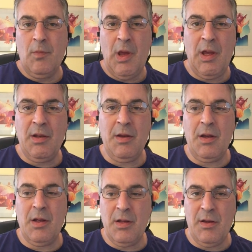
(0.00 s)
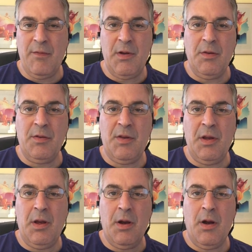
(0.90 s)
Hey Tina, David
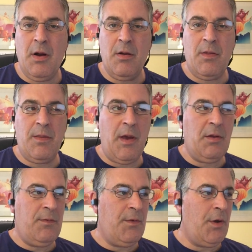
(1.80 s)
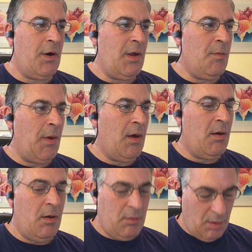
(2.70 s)
Hillison here. Thanks for your
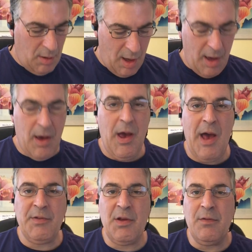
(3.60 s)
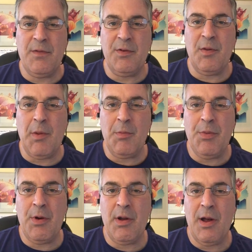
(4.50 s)
email asking for some
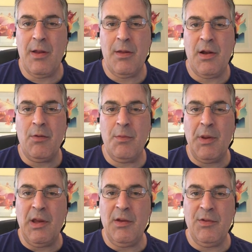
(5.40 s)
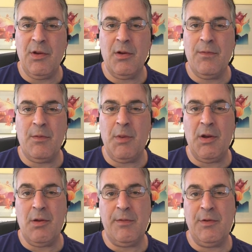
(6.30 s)
input. I thought it would be easier for
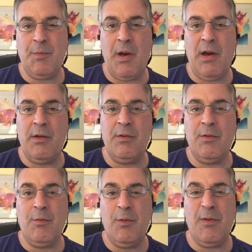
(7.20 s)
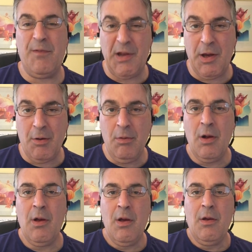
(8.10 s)
me to respond with video
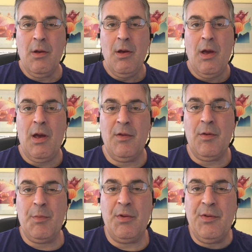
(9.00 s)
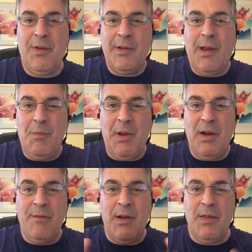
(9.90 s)
as opposed to typing
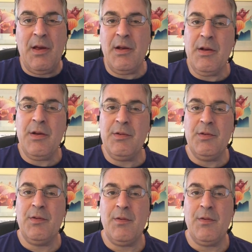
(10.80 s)
everything because